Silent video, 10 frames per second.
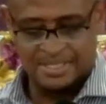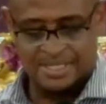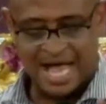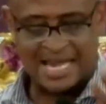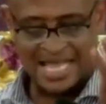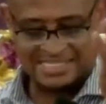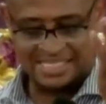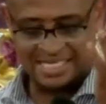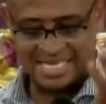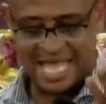God has
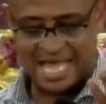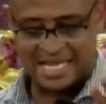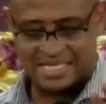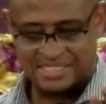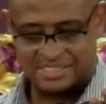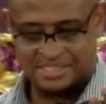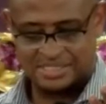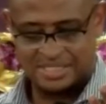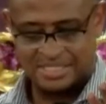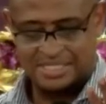declared us
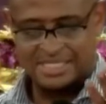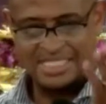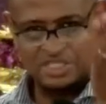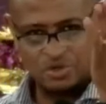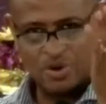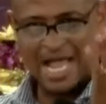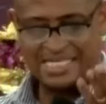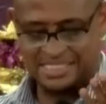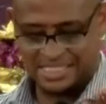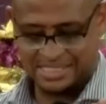his
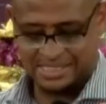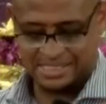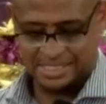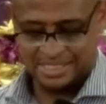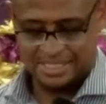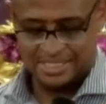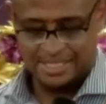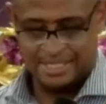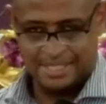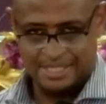righteous,
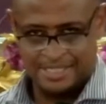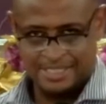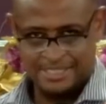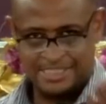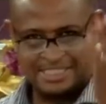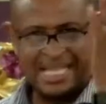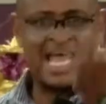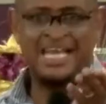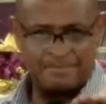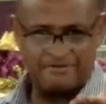
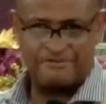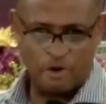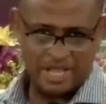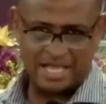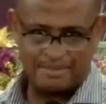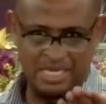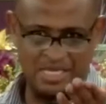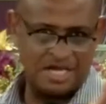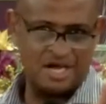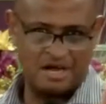standing before him
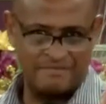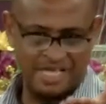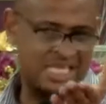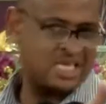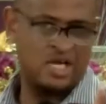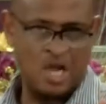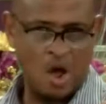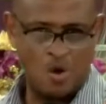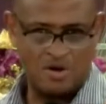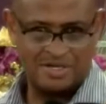in love and in the
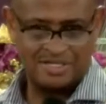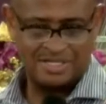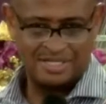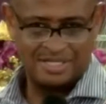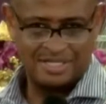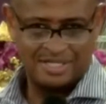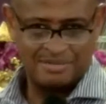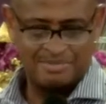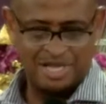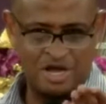law,
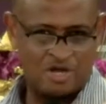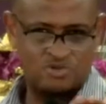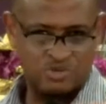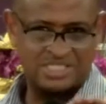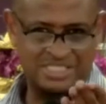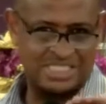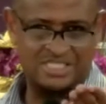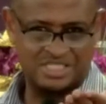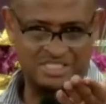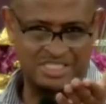because what
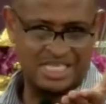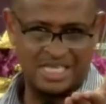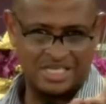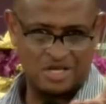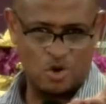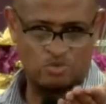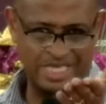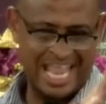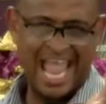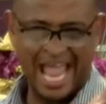Jesus did on
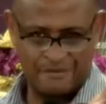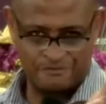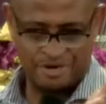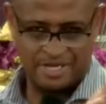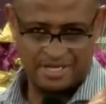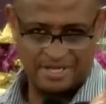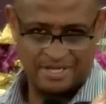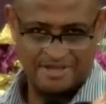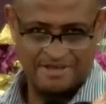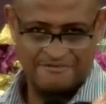Calvary
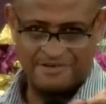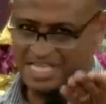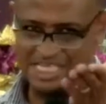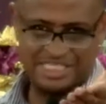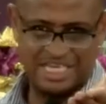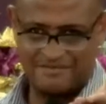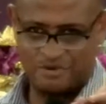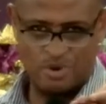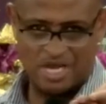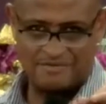for each and
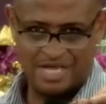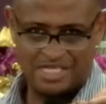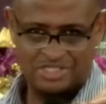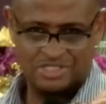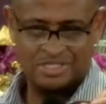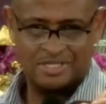every one of us.